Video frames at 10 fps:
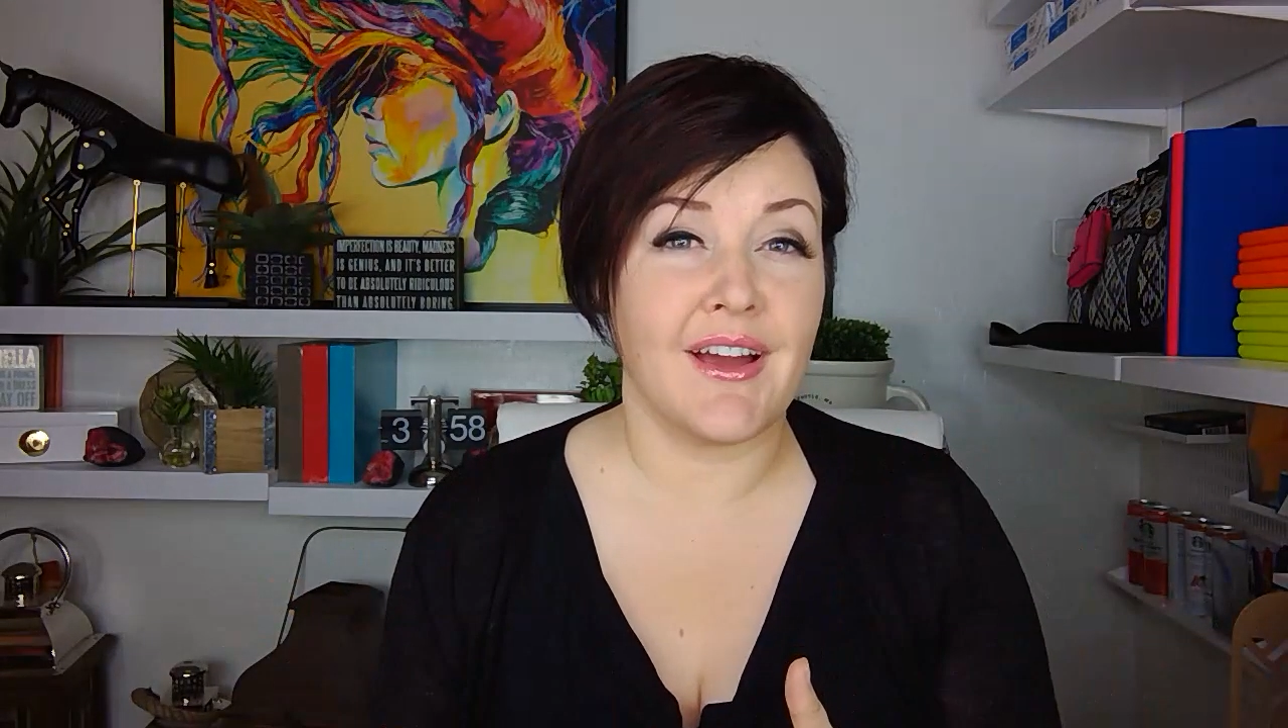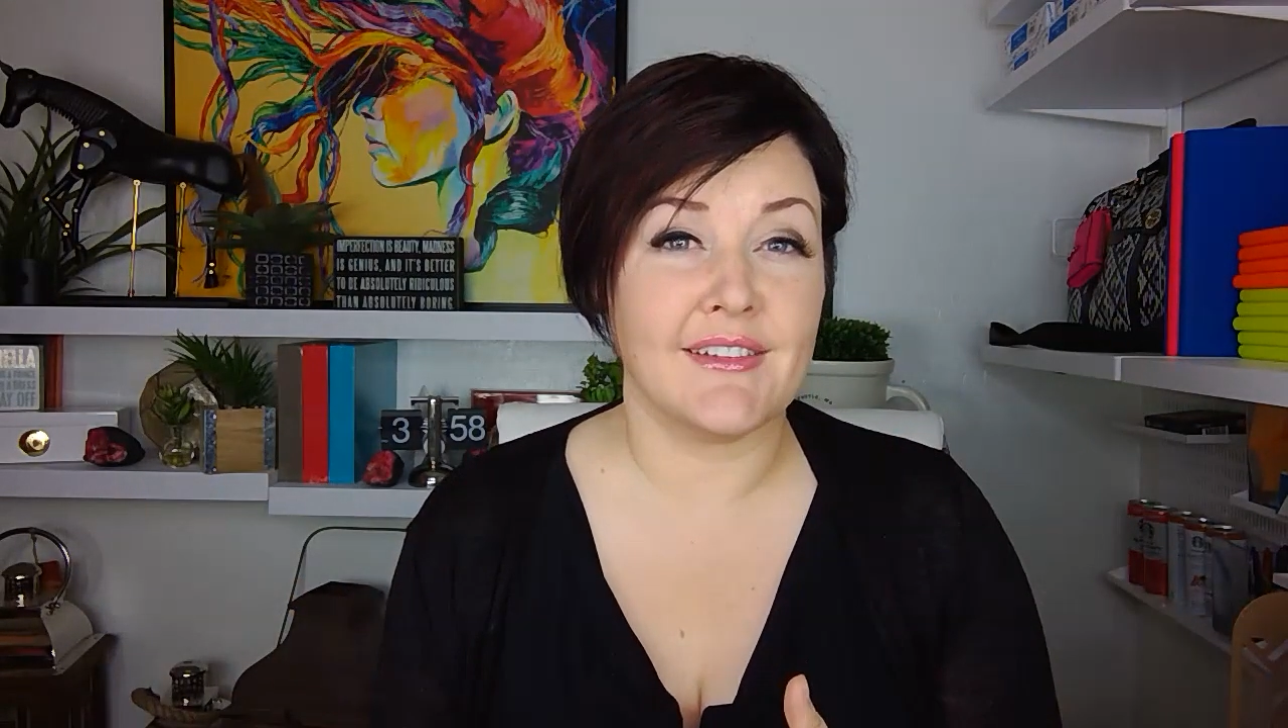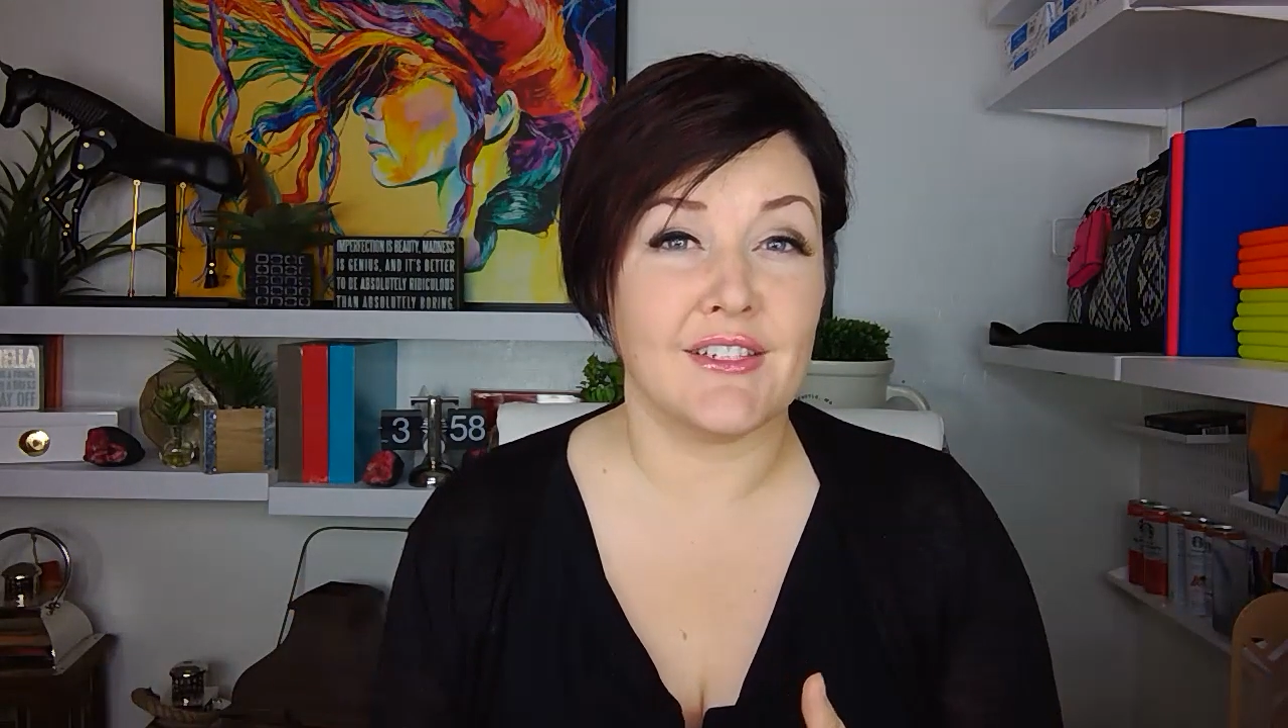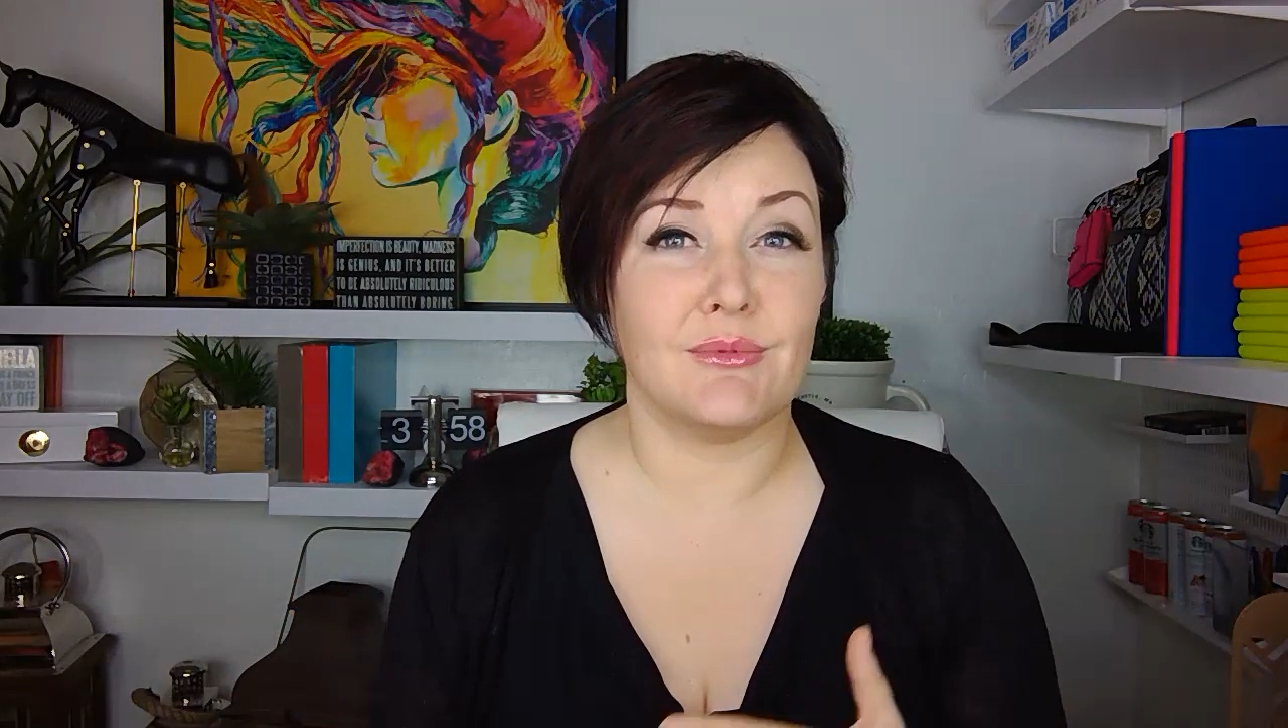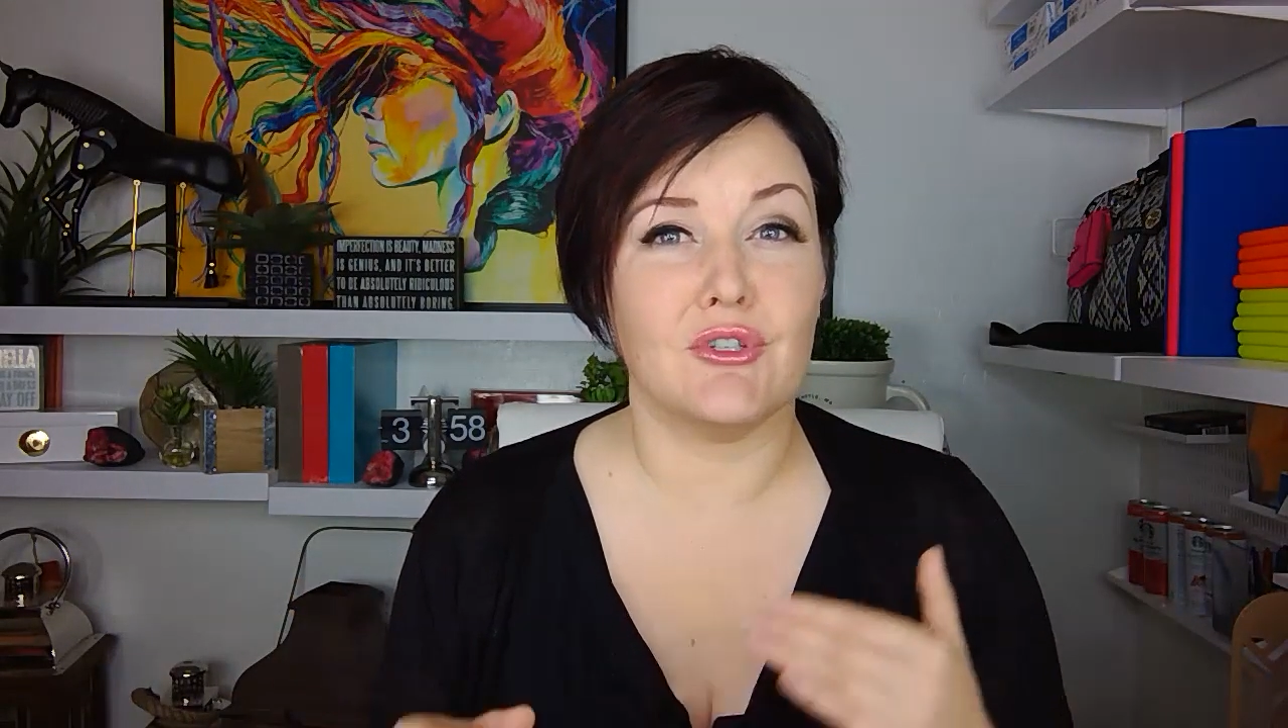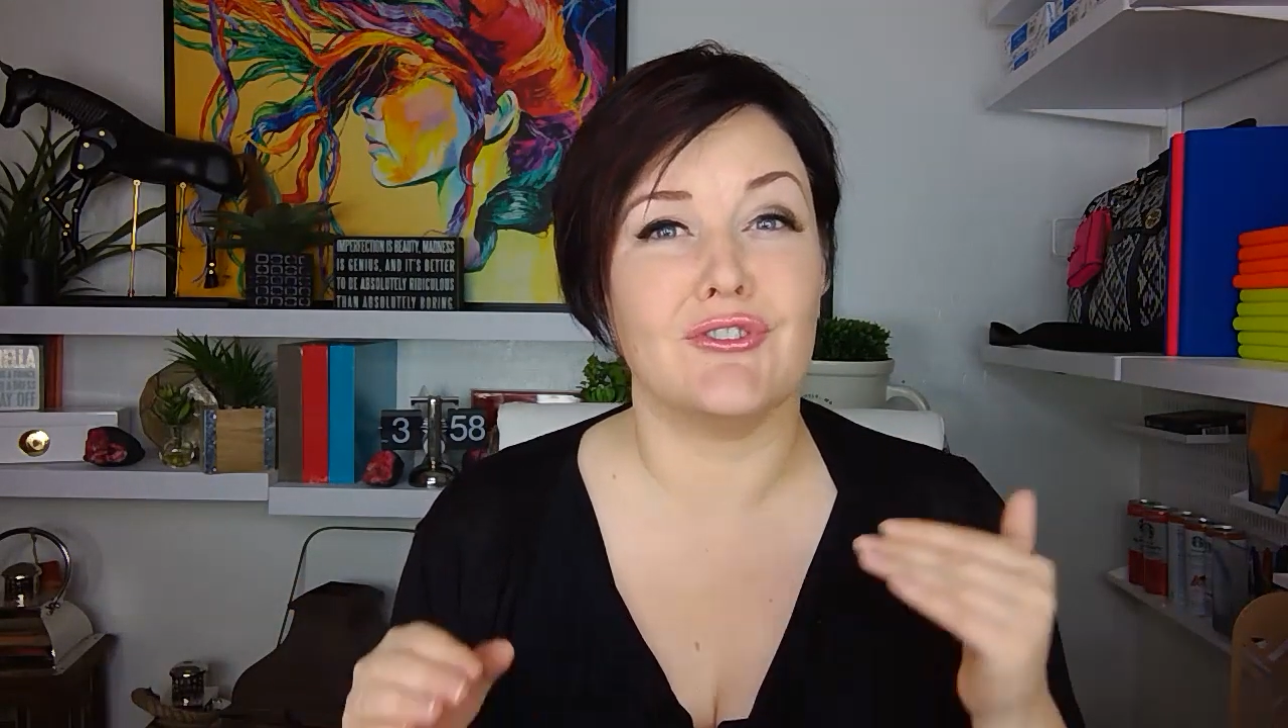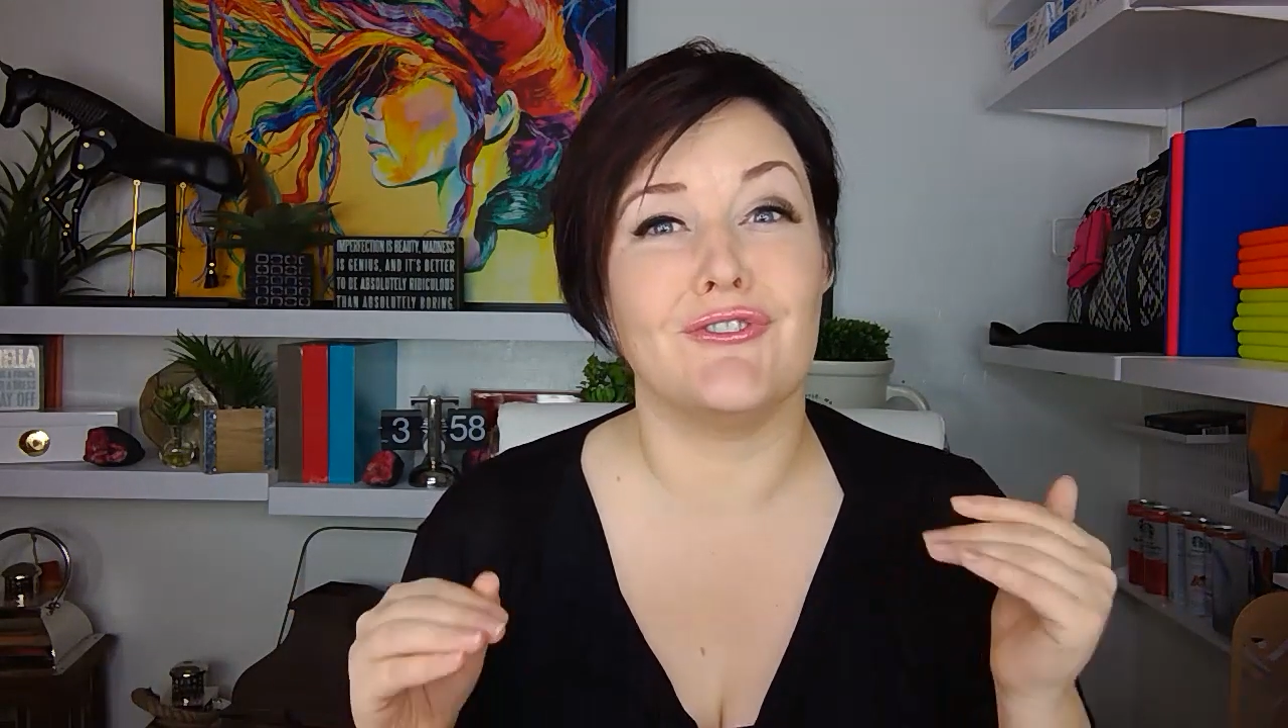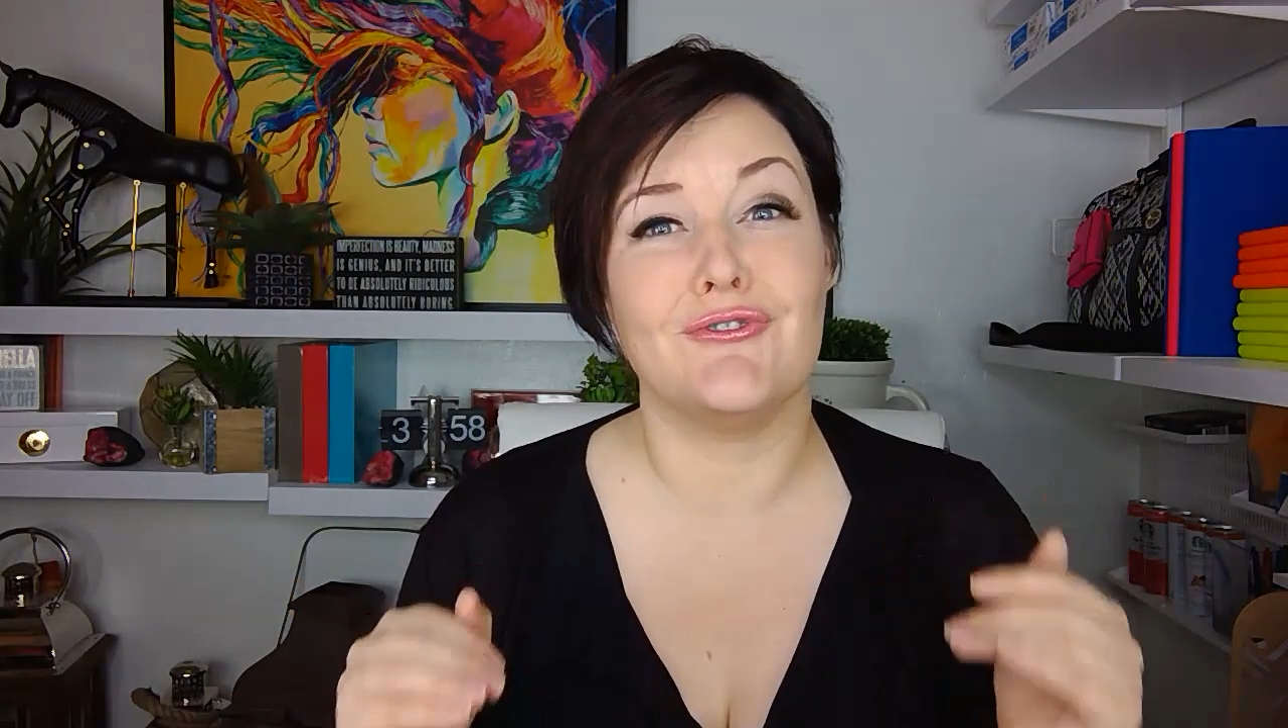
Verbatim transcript: customers,